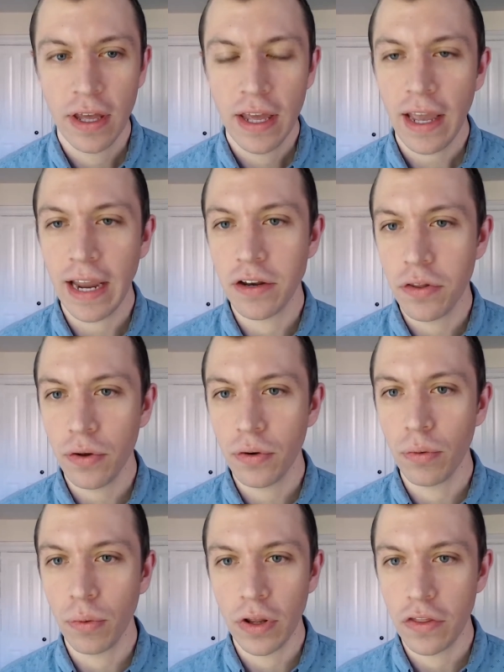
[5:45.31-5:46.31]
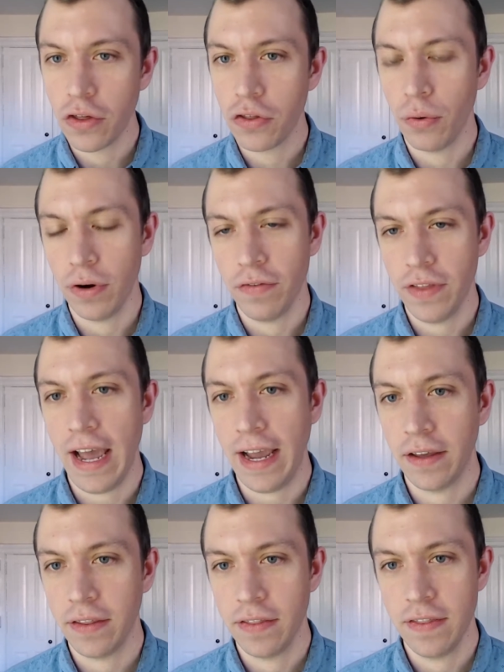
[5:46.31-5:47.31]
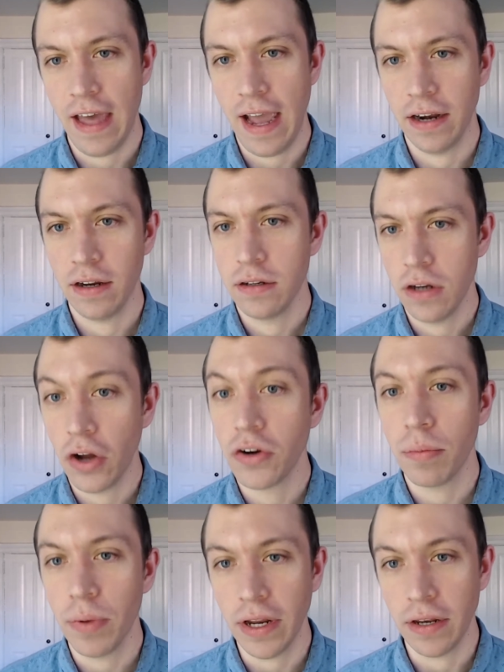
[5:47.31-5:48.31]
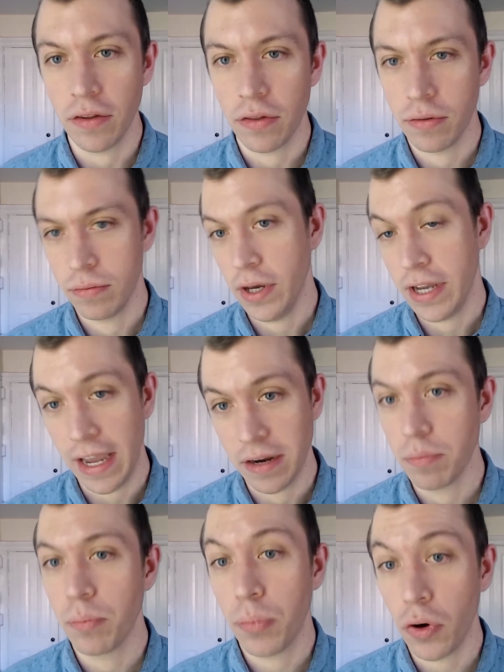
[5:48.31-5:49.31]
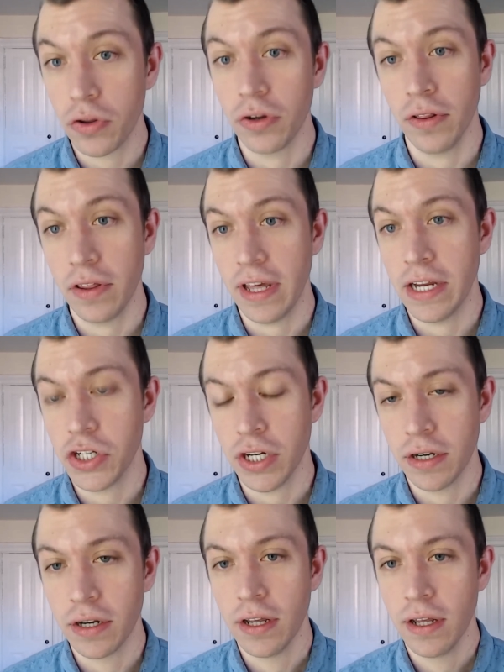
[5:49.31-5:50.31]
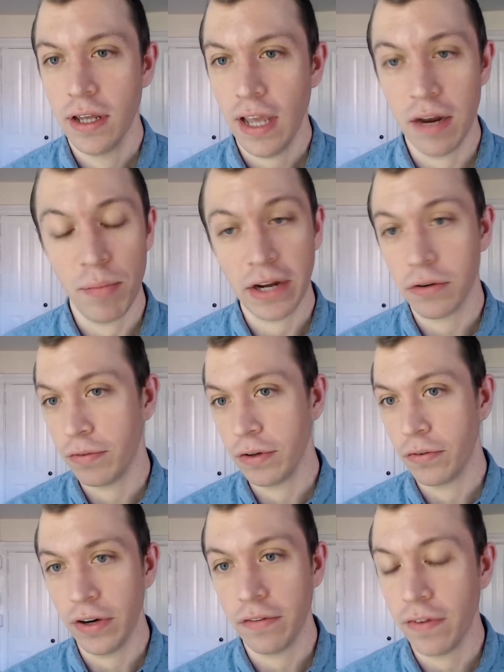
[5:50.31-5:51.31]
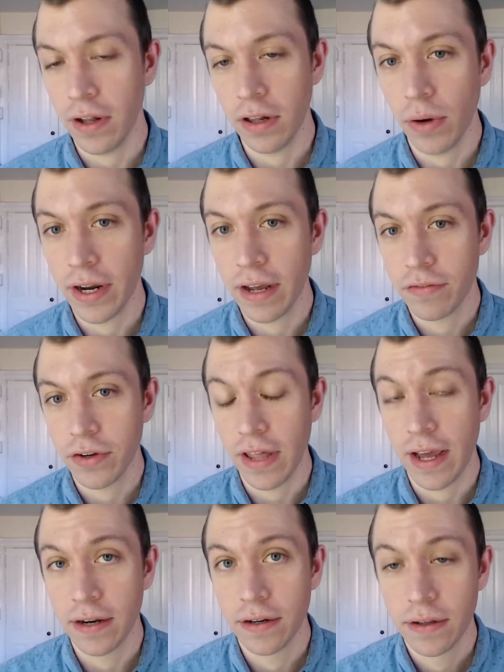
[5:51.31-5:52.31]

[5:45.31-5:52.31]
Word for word: and two, the sort of tech that underpins, again, personalization. And Michael, feel free to follow on after that.